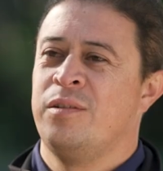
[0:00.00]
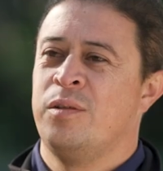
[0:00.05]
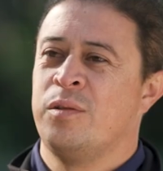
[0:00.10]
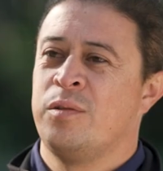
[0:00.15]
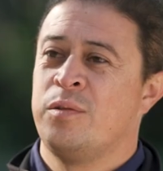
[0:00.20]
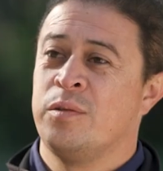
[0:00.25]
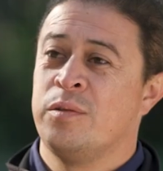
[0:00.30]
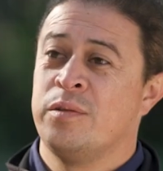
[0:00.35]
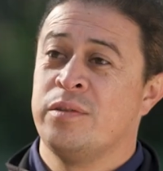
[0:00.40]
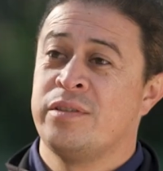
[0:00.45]

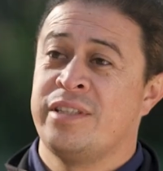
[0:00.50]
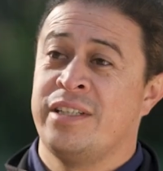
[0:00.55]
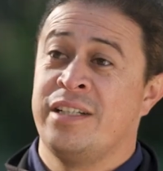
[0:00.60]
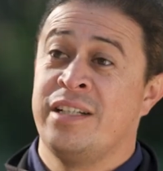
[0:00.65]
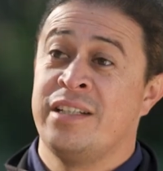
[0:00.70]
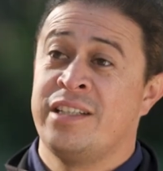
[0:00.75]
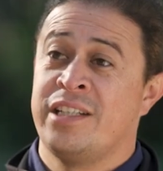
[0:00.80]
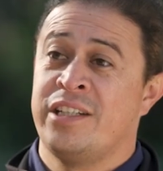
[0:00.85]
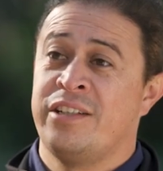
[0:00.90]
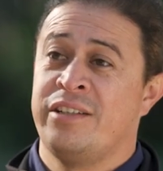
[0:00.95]
local
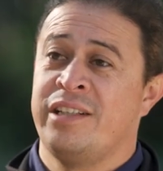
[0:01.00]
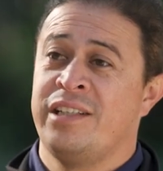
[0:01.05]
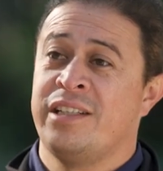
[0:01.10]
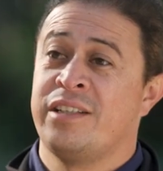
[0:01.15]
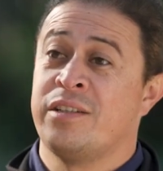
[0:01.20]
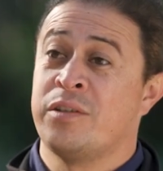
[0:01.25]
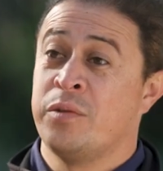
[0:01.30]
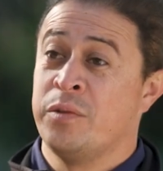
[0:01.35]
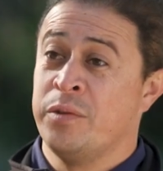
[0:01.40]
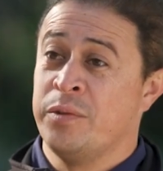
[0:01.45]
sanitary
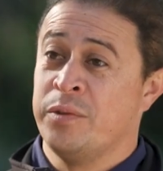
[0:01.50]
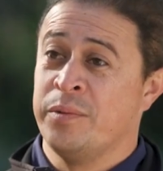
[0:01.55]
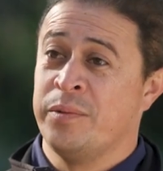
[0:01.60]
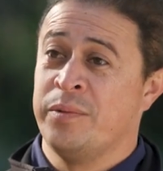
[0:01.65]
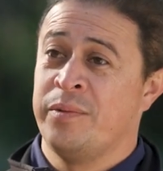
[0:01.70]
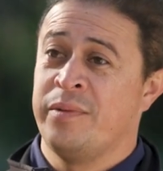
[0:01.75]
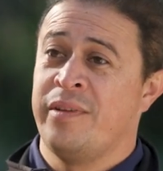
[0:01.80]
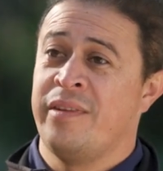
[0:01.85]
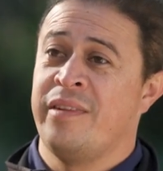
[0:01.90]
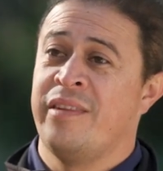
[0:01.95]

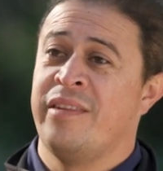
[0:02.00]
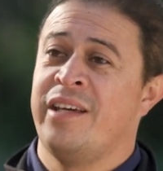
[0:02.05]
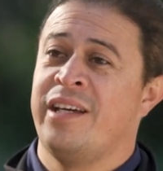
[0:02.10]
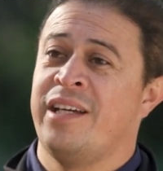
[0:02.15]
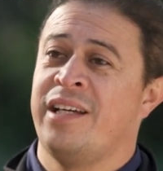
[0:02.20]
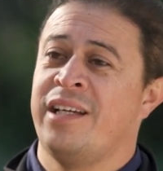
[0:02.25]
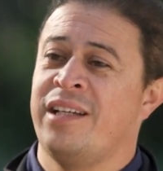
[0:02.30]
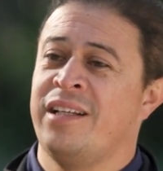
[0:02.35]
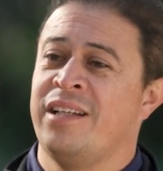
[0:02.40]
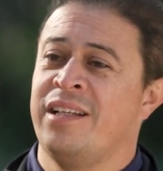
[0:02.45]
crew
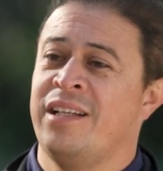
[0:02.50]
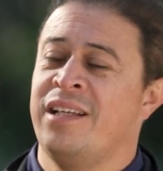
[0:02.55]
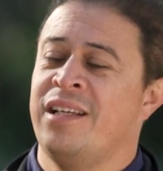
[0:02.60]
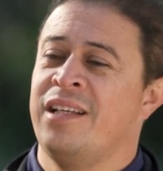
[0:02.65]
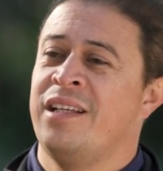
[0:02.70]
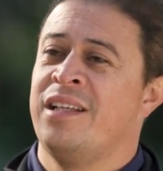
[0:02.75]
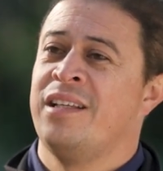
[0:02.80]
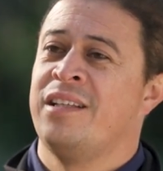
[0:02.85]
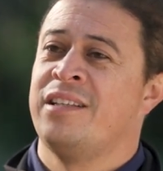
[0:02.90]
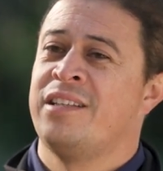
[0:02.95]
that
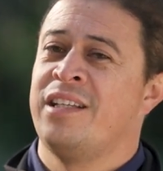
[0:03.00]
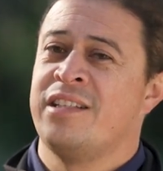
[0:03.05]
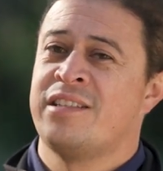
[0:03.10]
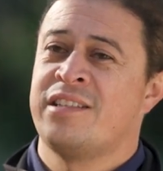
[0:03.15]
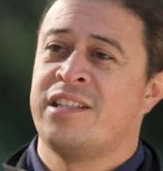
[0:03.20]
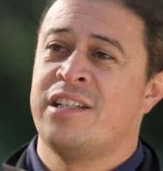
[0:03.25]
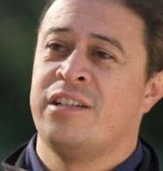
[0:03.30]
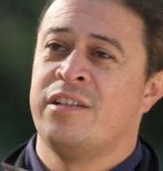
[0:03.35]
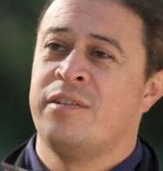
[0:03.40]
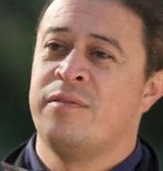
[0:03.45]
takes
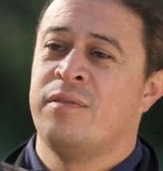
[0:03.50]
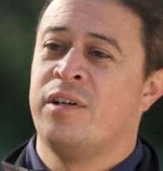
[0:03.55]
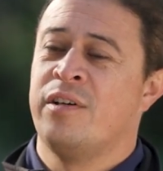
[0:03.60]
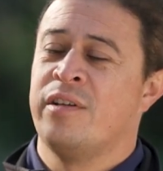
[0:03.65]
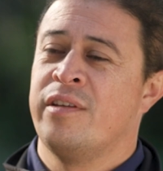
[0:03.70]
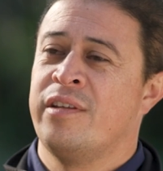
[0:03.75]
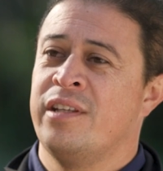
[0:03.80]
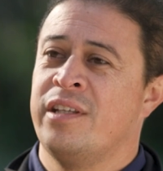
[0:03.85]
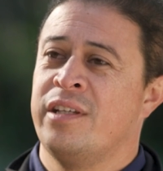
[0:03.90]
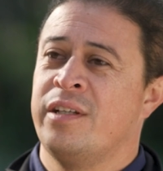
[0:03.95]
care of all
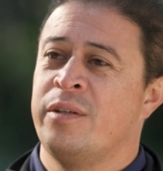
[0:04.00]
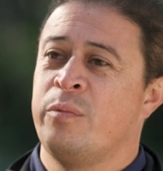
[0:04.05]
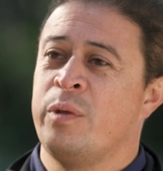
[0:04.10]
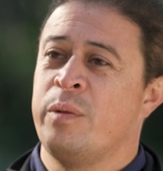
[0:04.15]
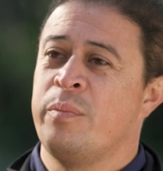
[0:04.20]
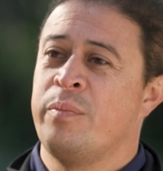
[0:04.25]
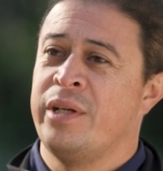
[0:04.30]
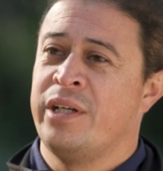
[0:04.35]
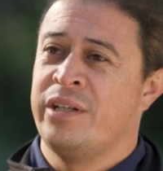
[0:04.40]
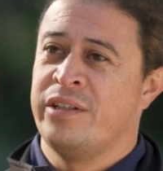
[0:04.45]
the
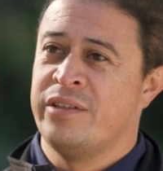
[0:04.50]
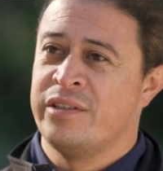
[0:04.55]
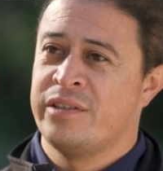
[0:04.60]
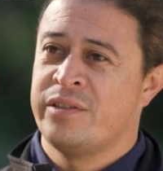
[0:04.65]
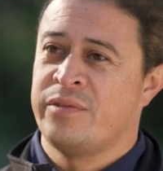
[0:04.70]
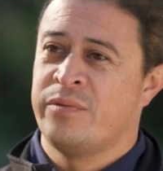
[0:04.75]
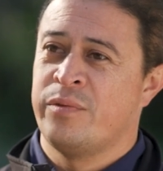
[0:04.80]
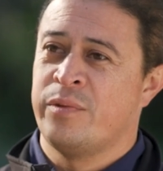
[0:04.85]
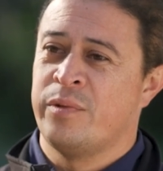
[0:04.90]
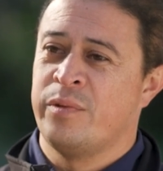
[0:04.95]
repairs
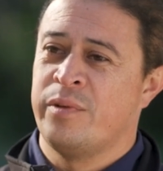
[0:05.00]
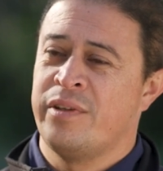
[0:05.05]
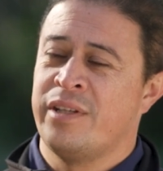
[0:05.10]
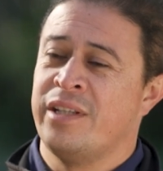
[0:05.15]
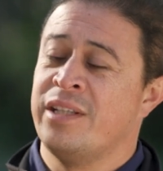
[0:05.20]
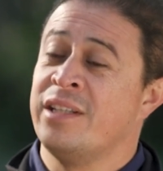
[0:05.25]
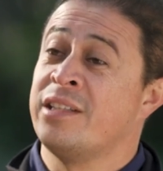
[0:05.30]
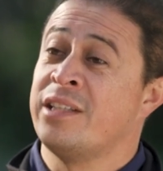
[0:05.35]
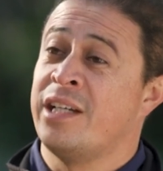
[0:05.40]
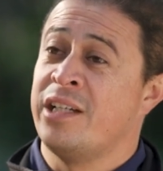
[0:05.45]
for the
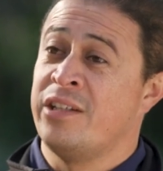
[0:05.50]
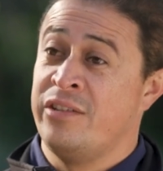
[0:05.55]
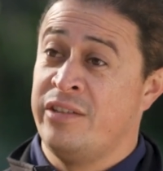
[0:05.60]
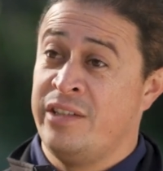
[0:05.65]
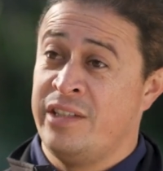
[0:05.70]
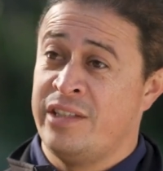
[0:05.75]
entire